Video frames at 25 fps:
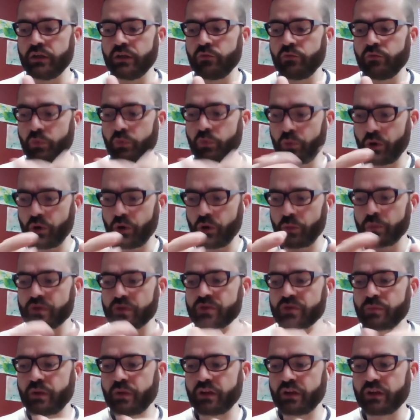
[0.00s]
from your
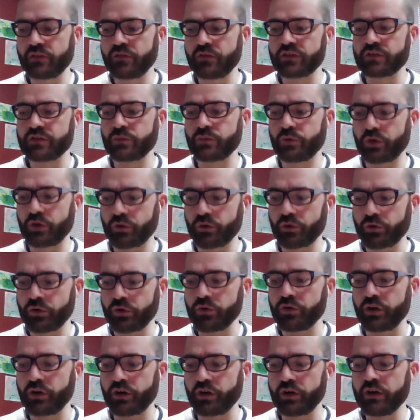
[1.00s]
perspective as a
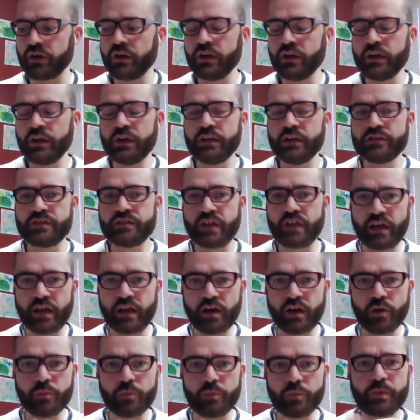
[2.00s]
recruiter, to
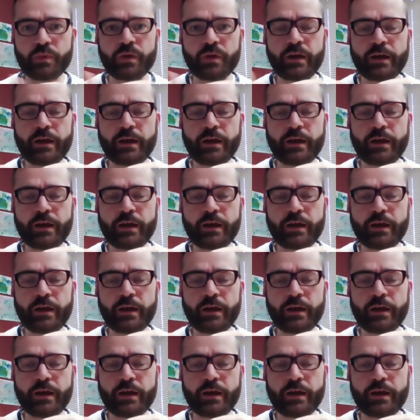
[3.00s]
help